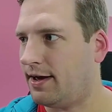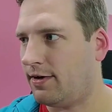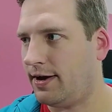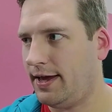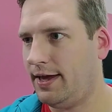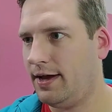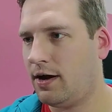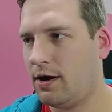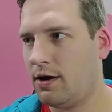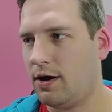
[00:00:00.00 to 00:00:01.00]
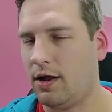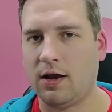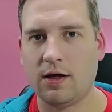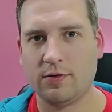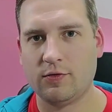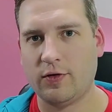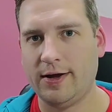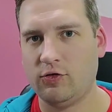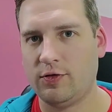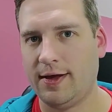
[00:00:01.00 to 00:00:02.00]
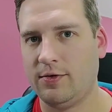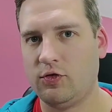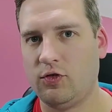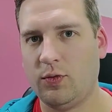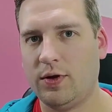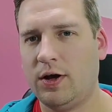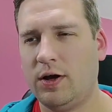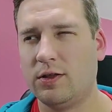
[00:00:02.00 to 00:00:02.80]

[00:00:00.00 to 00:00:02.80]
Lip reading: There are a lot of strange things to it.